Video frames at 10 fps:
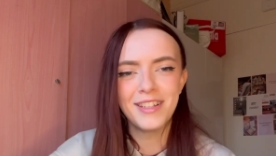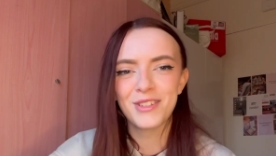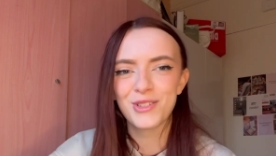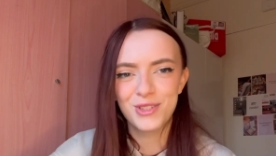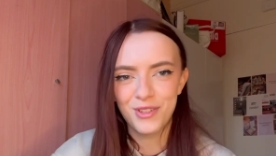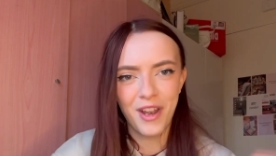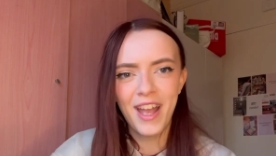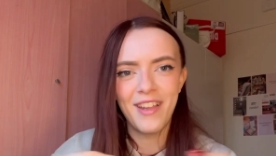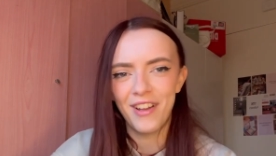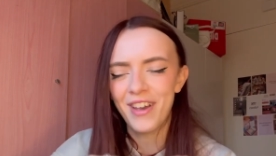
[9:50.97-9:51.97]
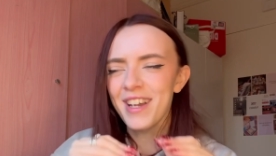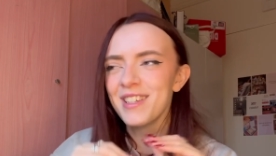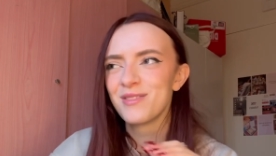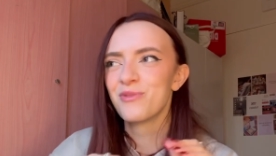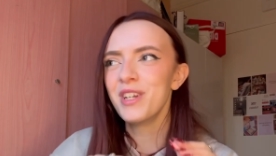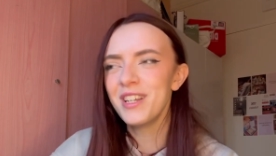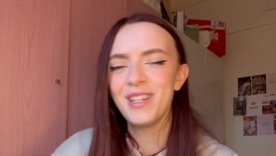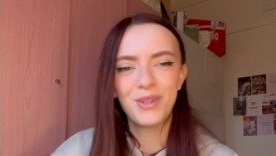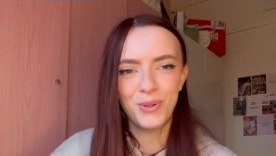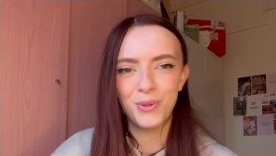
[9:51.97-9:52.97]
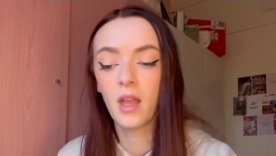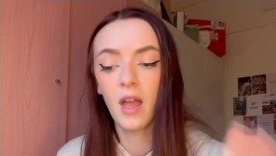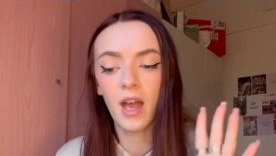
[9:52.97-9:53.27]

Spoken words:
is a slay, like that is really cool.